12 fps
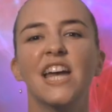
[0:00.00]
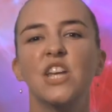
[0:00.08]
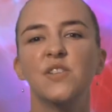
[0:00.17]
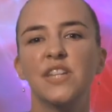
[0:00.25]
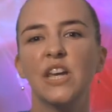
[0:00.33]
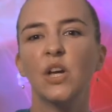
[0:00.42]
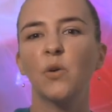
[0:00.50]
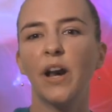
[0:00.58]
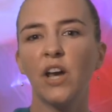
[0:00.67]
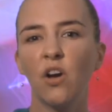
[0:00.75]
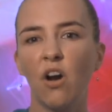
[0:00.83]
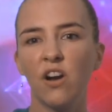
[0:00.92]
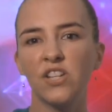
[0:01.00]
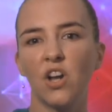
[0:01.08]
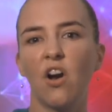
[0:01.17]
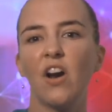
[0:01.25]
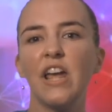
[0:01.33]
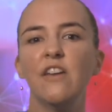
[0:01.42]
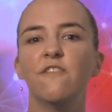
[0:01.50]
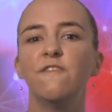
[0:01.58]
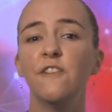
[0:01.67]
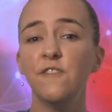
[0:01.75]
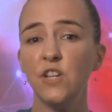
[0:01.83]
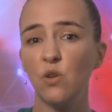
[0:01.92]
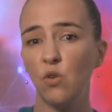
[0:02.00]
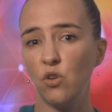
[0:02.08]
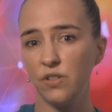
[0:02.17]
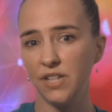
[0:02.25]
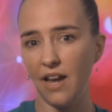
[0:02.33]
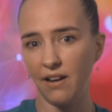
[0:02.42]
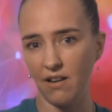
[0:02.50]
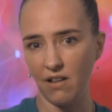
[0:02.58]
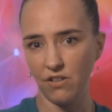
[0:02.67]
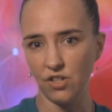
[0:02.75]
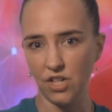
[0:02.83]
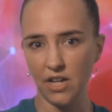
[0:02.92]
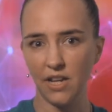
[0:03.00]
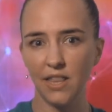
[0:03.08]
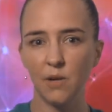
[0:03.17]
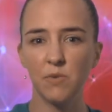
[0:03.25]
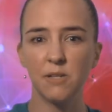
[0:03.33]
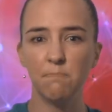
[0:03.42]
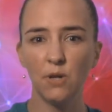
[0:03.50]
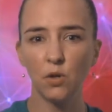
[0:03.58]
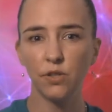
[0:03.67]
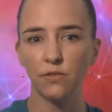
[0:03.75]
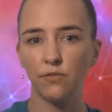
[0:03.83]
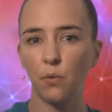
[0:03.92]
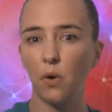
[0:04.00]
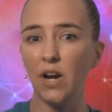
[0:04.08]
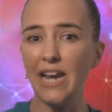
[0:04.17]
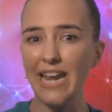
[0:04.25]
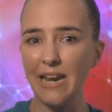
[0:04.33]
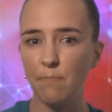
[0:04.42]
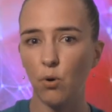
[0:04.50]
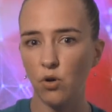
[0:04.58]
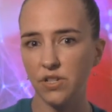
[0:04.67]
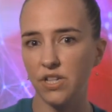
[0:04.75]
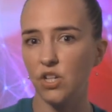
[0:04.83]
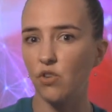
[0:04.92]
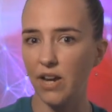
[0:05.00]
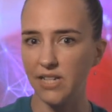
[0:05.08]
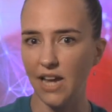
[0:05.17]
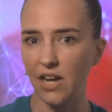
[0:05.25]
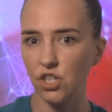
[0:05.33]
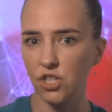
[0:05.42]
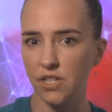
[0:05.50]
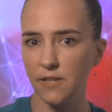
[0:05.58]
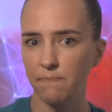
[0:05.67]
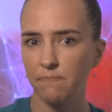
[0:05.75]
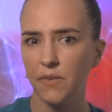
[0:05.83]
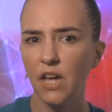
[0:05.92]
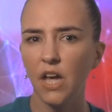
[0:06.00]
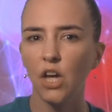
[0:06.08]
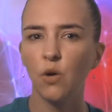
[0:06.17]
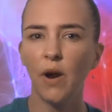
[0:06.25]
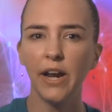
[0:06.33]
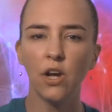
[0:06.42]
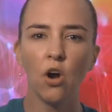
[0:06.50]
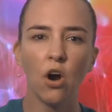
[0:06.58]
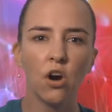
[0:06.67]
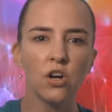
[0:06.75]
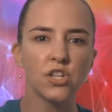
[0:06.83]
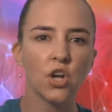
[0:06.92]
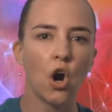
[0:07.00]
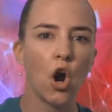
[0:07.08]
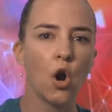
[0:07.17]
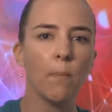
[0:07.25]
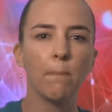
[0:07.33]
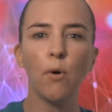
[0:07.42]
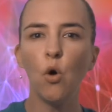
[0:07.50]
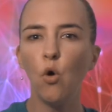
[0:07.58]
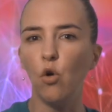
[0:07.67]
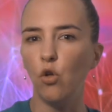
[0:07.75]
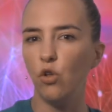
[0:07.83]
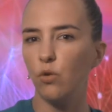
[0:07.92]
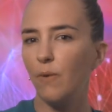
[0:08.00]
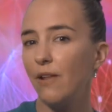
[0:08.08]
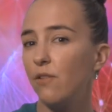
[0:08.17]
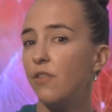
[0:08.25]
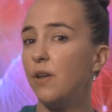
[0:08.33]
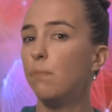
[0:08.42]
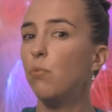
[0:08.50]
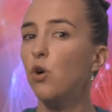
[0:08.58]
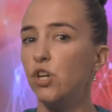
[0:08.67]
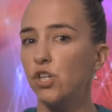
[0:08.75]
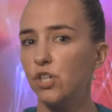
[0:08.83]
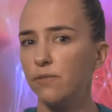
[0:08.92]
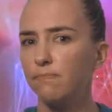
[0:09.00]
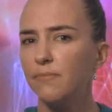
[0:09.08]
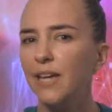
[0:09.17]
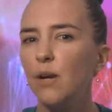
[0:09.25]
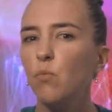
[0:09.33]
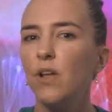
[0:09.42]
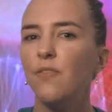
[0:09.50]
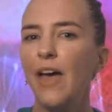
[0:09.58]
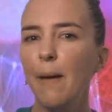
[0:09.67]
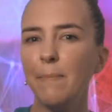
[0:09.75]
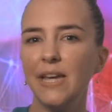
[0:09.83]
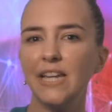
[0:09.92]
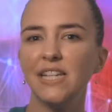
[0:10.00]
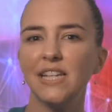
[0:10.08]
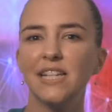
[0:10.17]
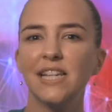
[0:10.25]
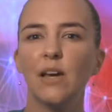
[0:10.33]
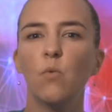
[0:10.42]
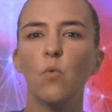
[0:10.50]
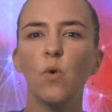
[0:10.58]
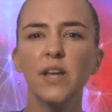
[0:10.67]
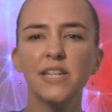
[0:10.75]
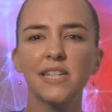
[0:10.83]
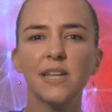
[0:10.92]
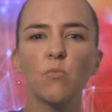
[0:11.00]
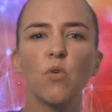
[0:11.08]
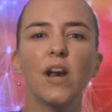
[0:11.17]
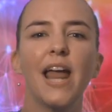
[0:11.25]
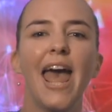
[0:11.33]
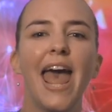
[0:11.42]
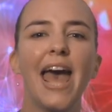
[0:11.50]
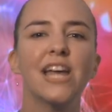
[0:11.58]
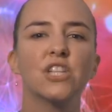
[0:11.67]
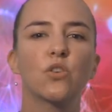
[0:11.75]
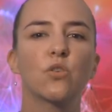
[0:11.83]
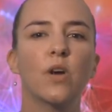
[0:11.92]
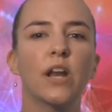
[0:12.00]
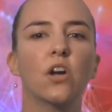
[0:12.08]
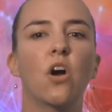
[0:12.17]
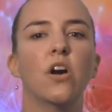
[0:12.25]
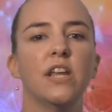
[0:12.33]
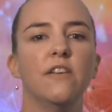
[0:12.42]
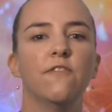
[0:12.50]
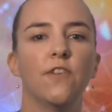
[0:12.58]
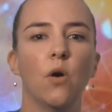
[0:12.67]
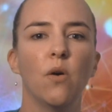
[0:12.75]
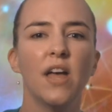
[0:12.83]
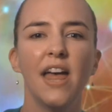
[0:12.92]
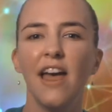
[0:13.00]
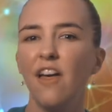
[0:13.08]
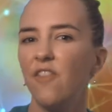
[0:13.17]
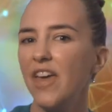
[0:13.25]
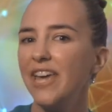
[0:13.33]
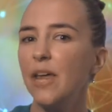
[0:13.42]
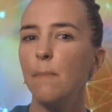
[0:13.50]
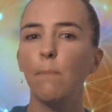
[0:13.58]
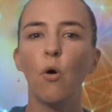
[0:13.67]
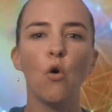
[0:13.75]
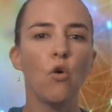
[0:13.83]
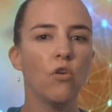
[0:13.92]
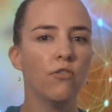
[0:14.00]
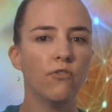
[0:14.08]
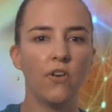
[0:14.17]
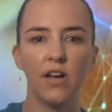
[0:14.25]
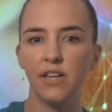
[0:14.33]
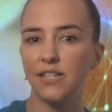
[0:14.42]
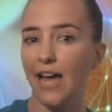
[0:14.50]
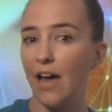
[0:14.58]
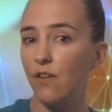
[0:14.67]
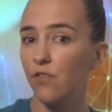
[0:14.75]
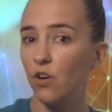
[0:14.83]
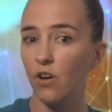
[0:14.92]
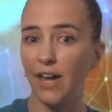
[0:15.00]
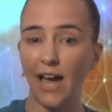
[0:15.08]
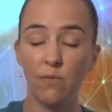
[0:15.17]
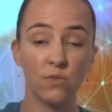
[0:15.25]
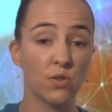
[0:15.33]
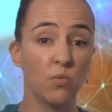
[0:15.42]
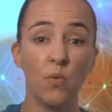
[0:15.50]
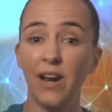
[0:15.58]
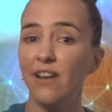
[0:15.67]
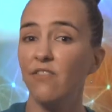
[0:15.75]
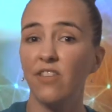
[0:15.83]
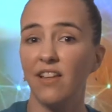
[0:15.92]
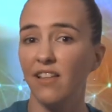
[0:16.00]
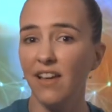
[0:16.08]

You see, credit cards are a 50-year-old technology that was built for in-person transactions. Credit cards are pull rather than push. And what that means is that once someone has your credit card info, they can pull funds out of your account whenever they